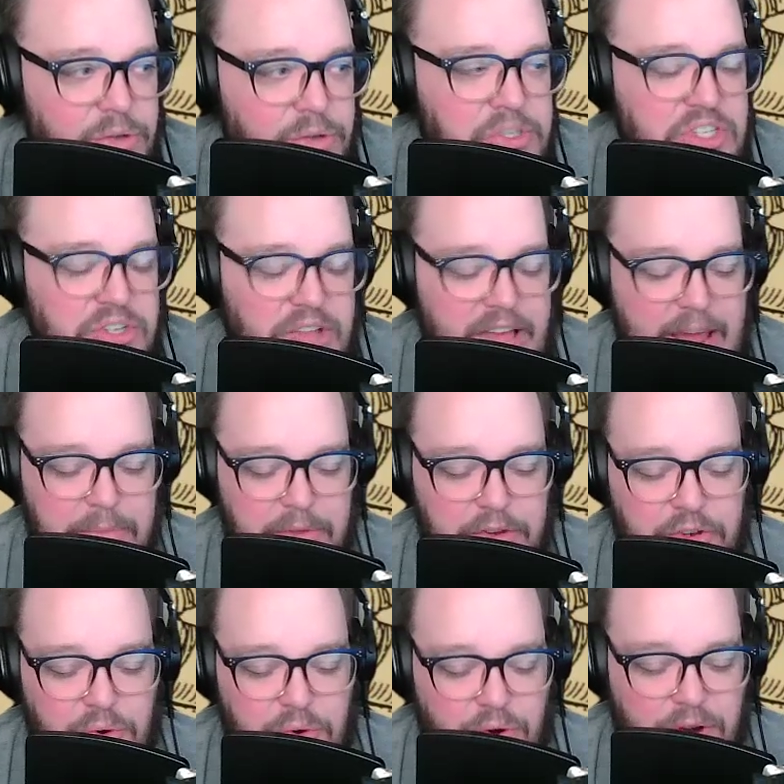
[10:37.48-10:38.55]
You slam
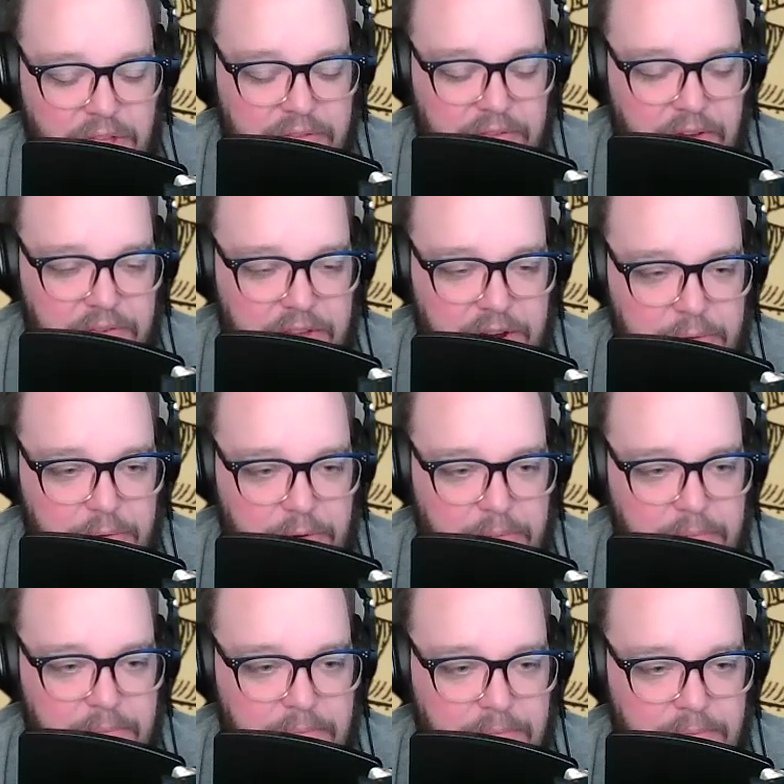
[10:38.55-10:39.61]
the door on the Velveeta
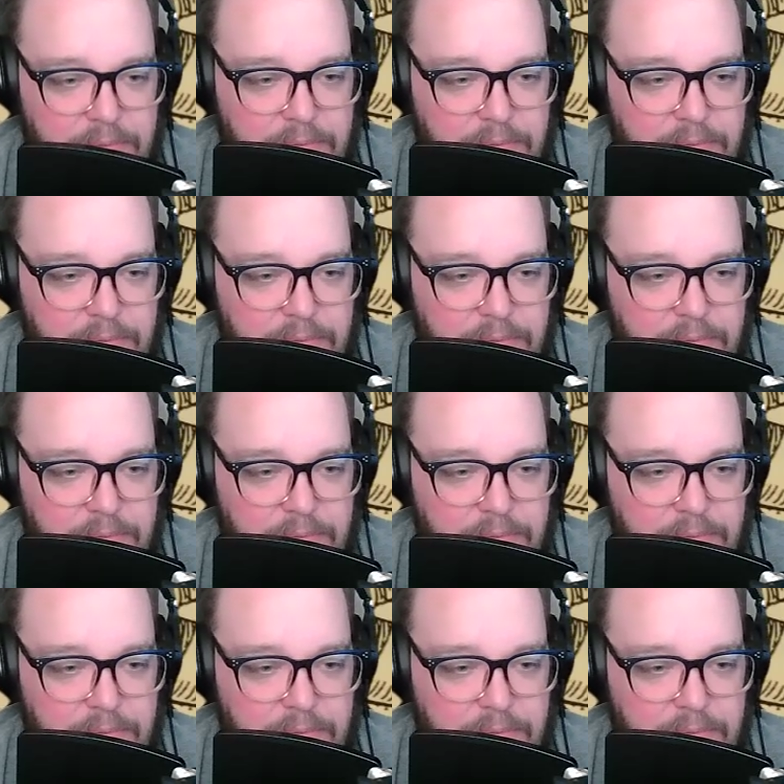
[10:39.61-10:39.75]
room,